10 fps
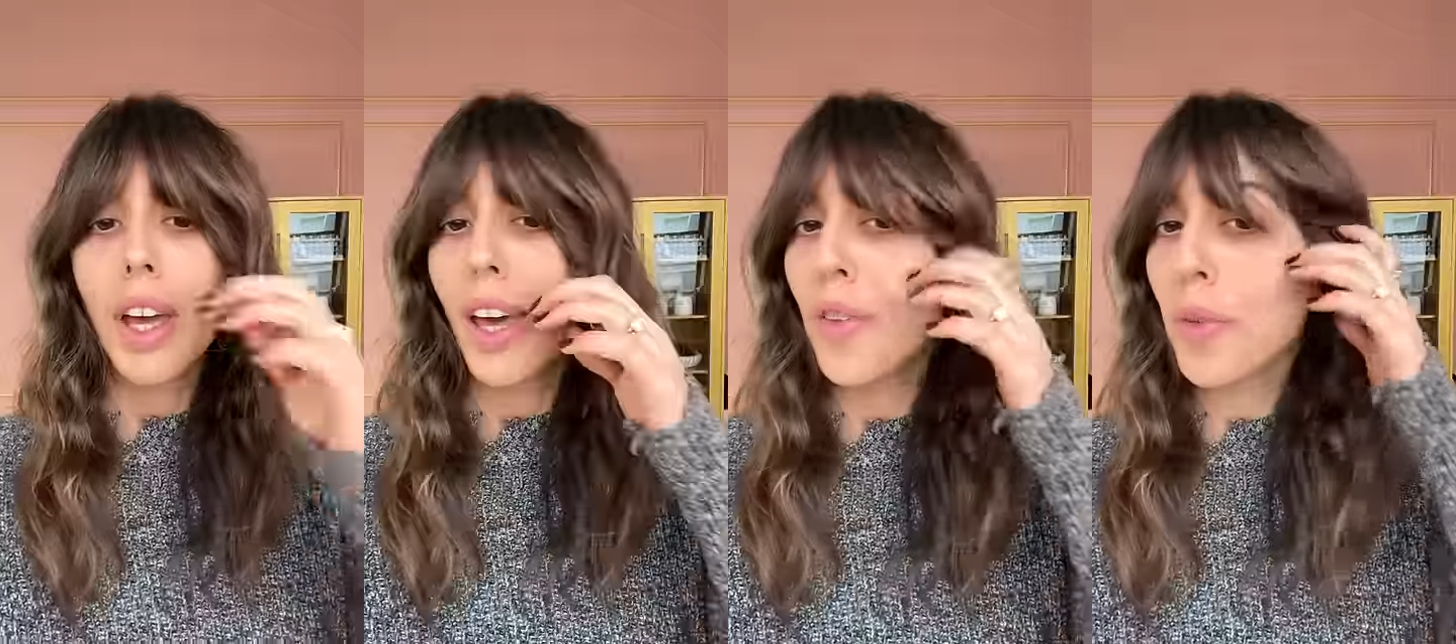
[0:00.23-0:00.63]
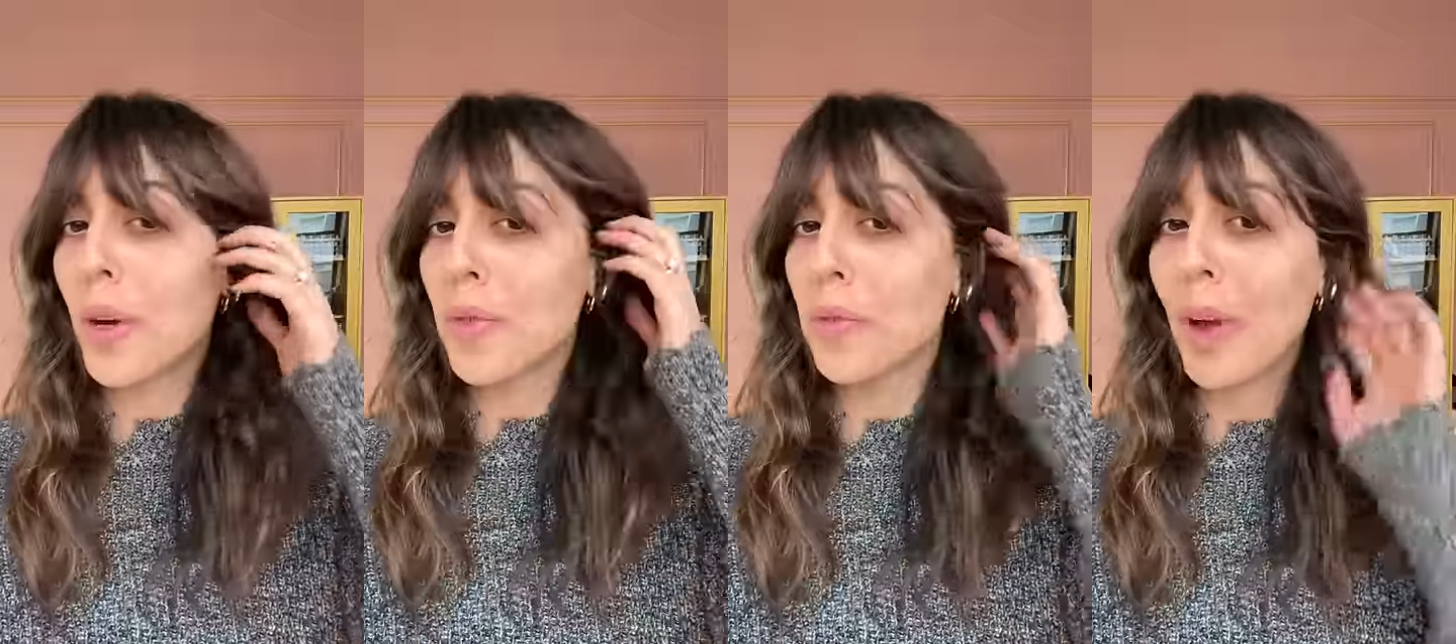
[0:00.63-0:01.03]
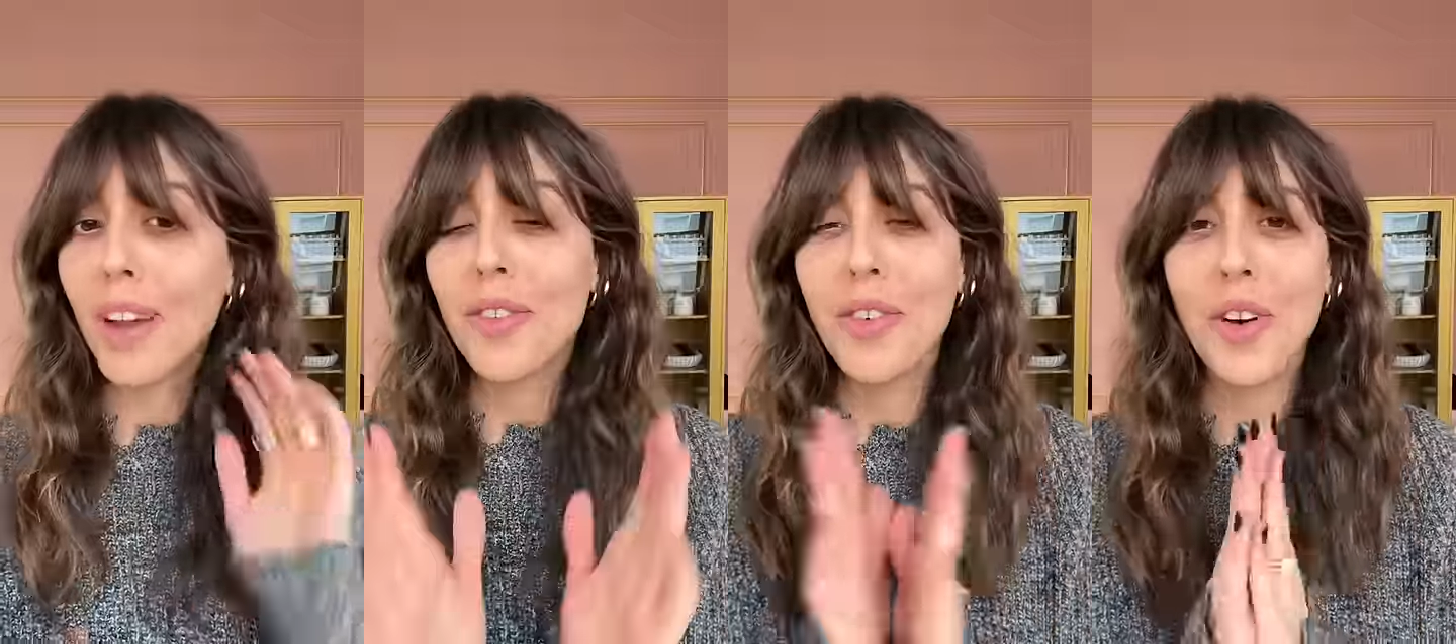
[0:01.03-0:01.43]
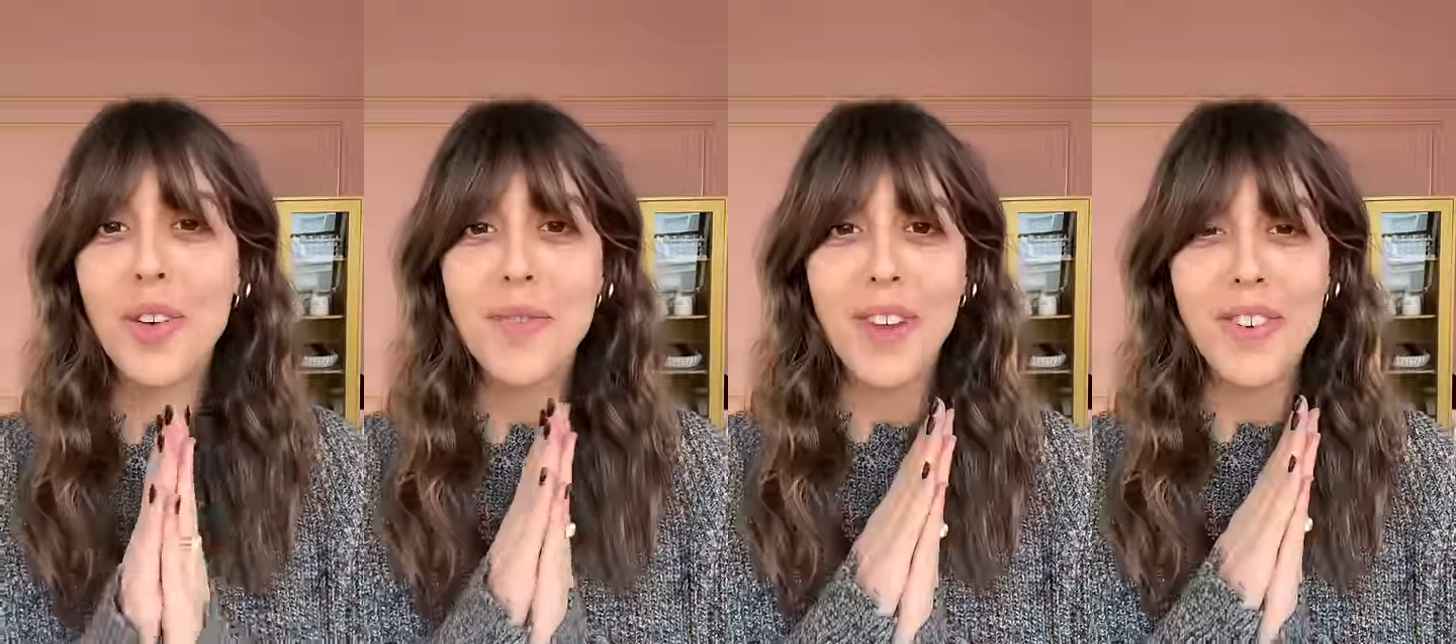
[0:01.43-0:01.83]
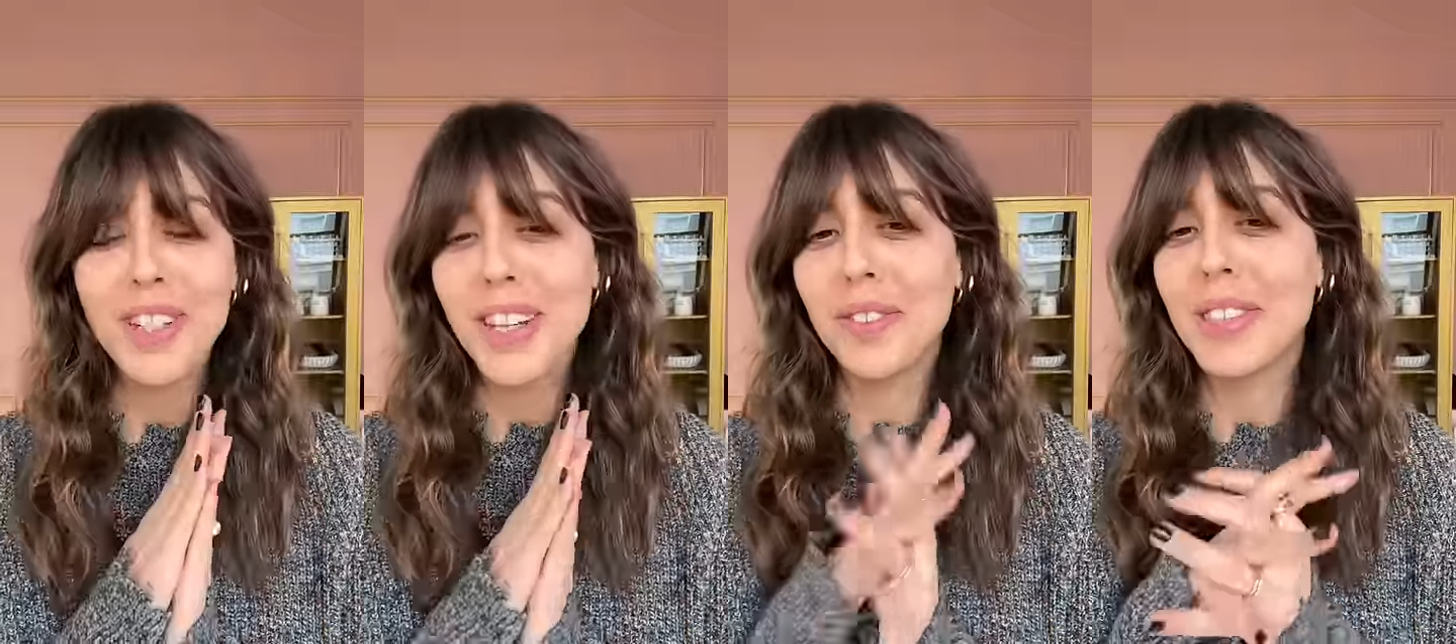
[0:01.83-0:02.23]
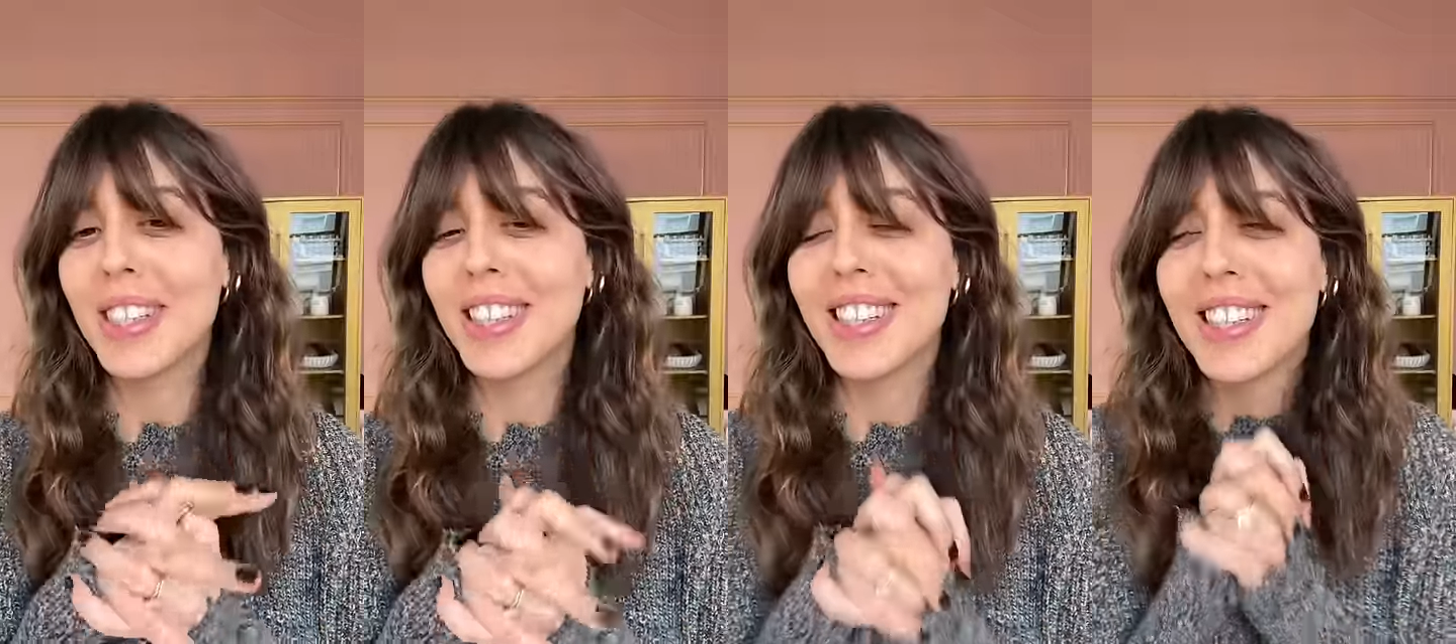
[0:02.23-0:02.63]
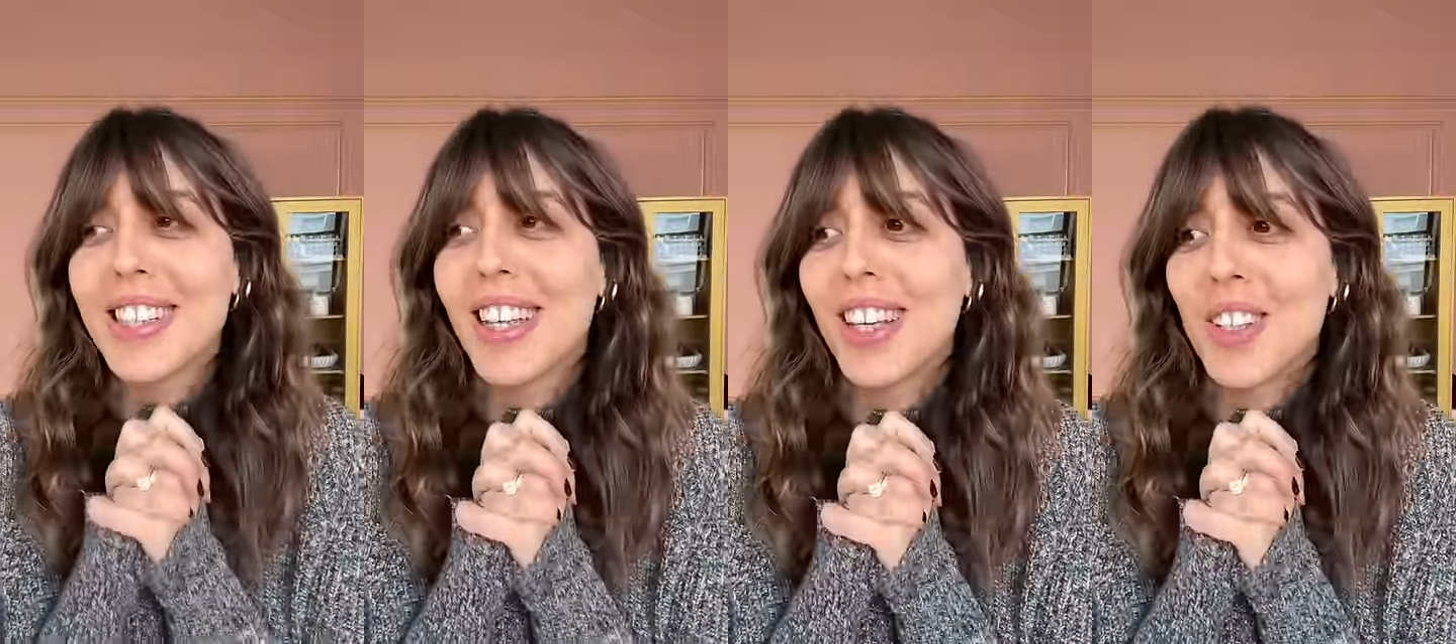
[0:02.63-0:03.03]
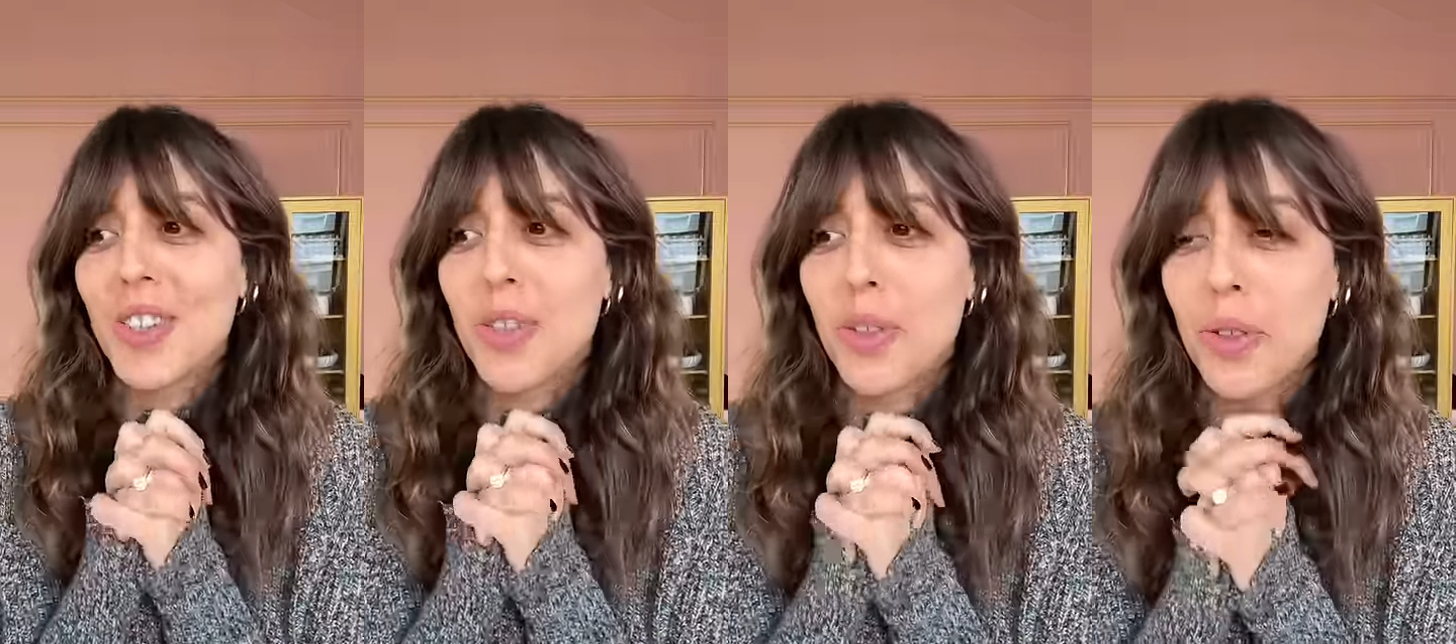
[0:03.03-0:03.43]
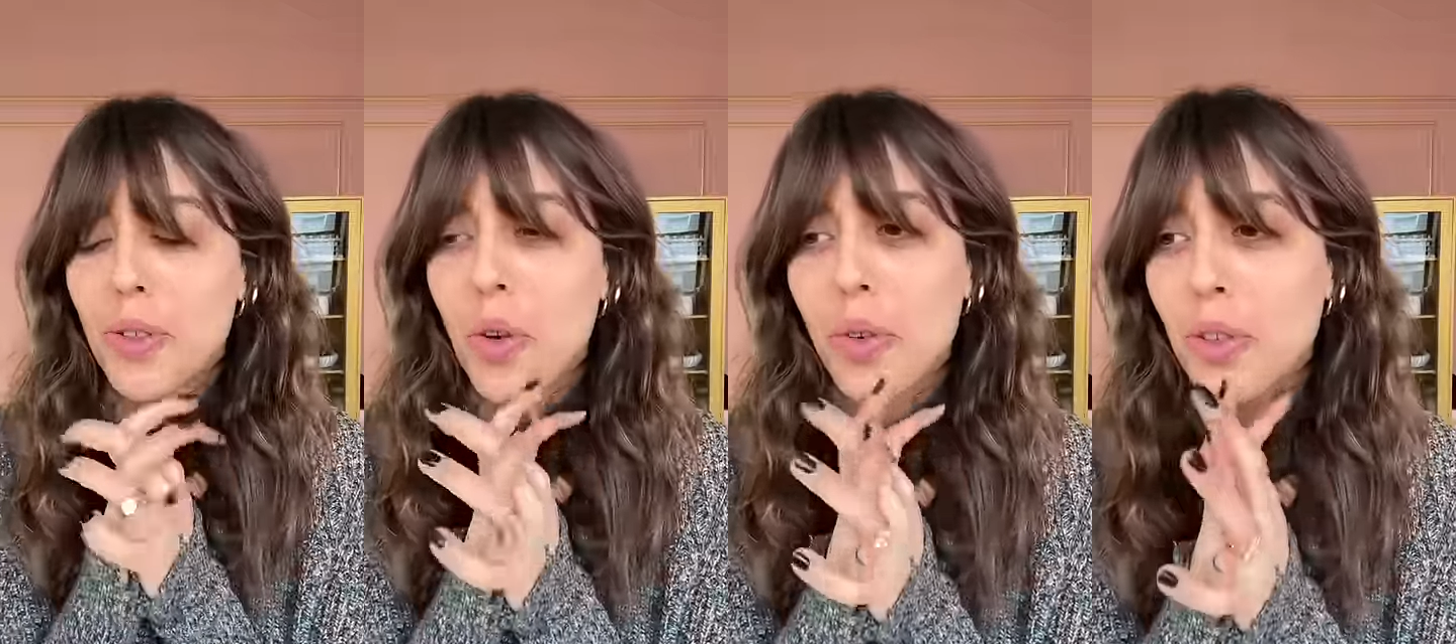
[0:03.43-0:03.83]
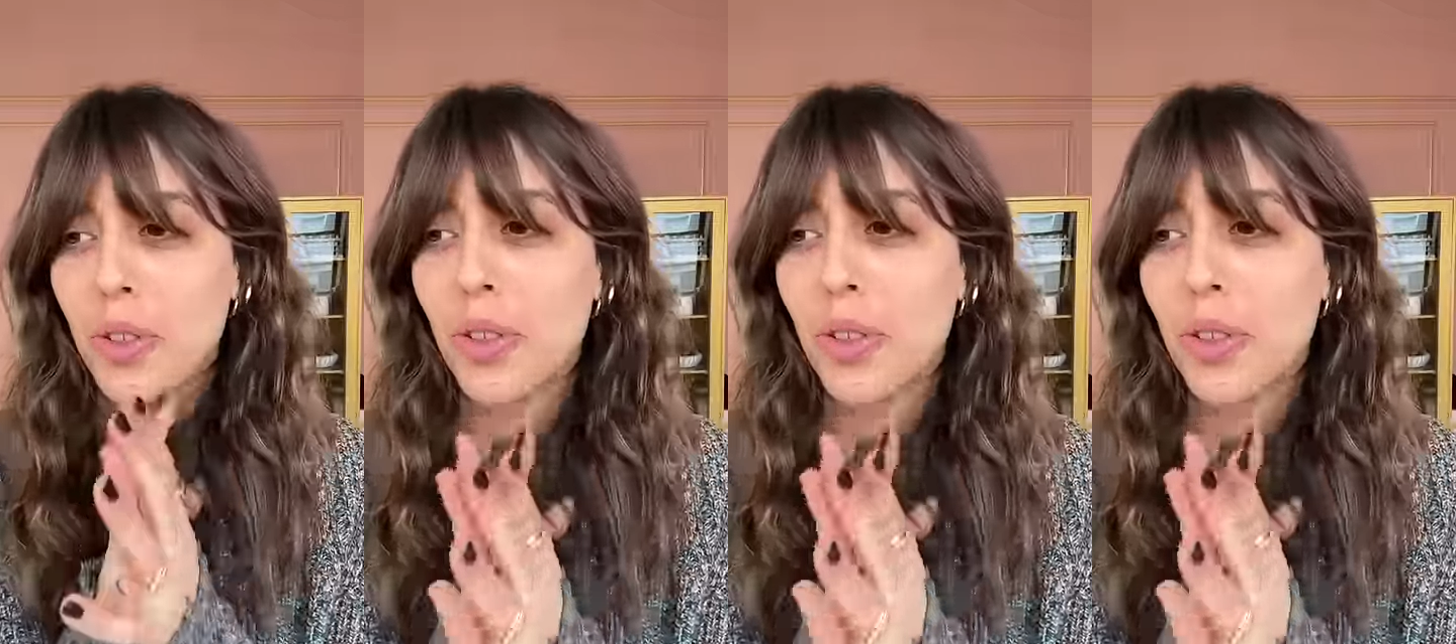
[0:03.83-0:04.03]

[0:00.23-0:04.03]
everyone, we're back for my first LVD since so, so